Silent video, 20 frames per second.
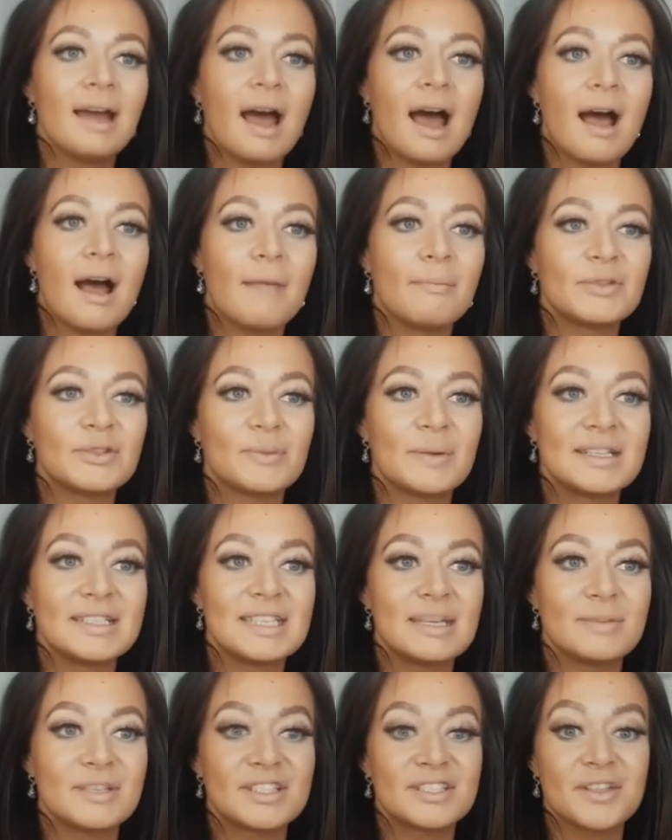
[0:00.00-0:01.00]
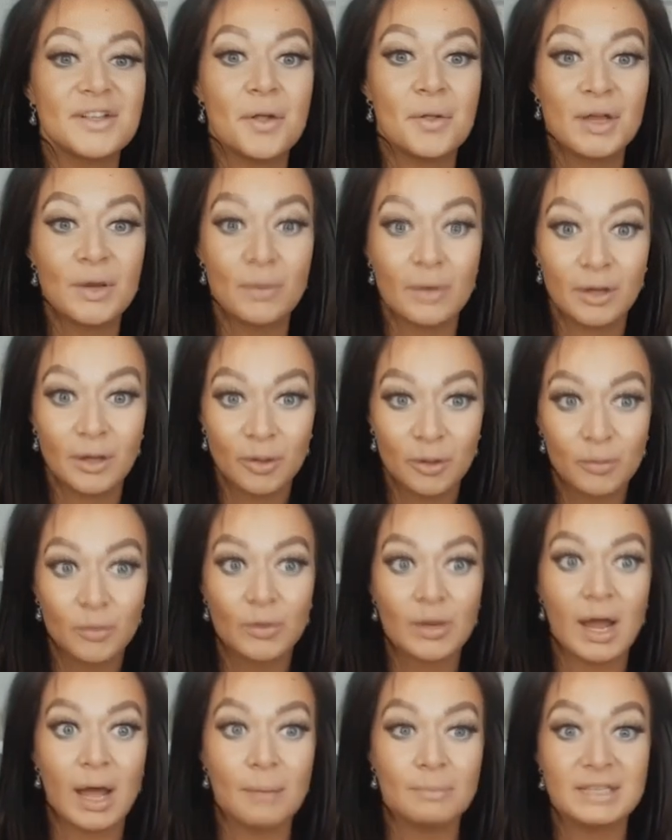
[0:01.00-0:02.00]
So my team is slowly going through
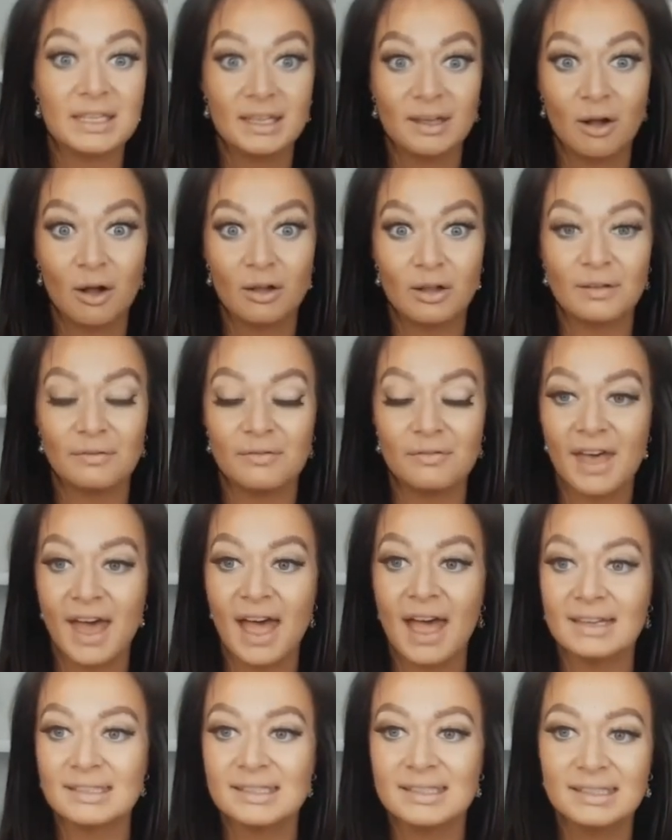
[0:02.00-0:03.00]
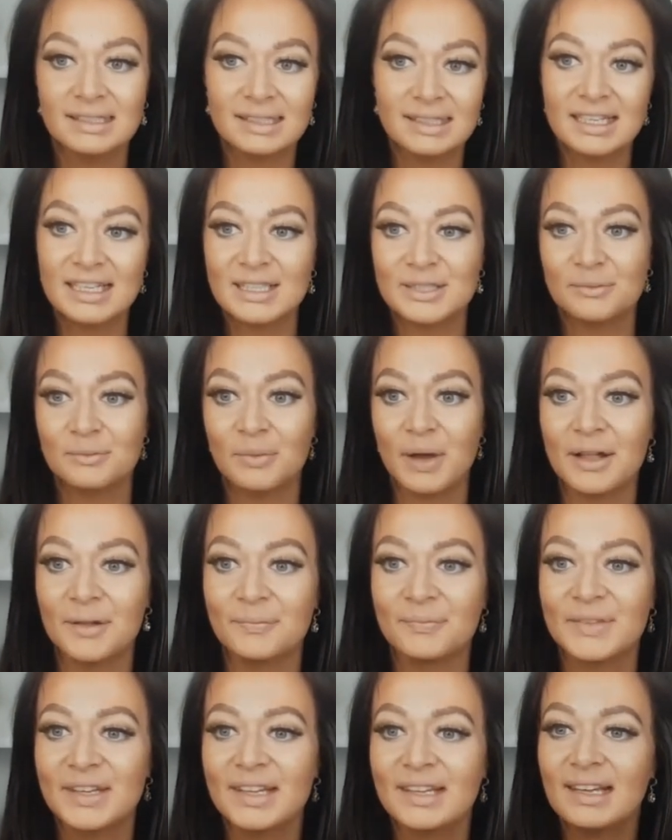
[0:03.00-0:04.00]
and updating all of that as
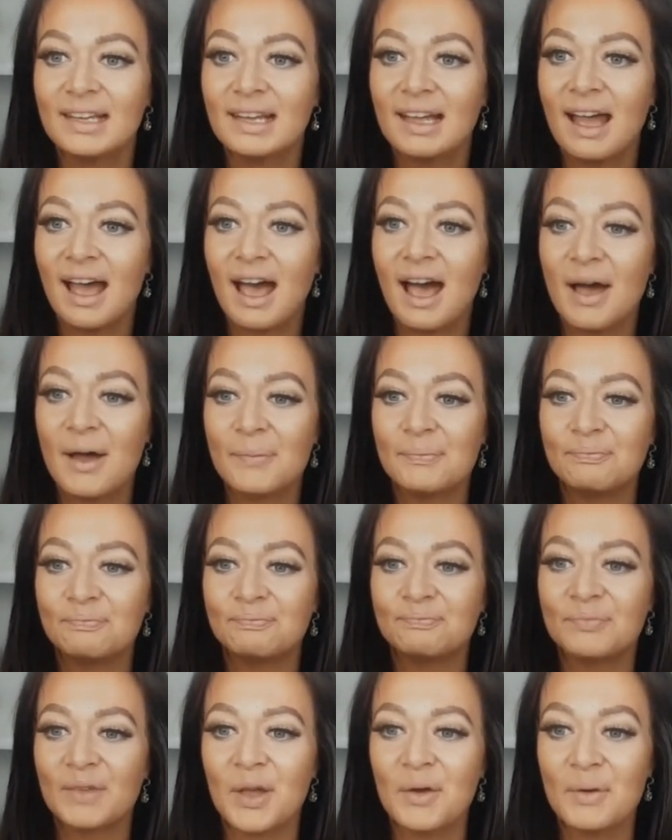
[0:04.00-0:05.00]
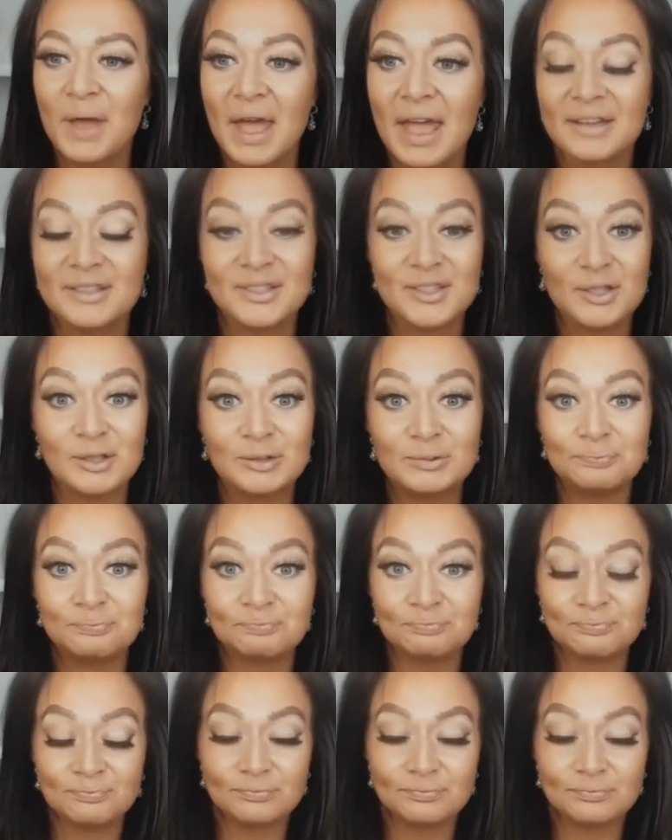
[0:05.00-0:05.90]
well. Okay, so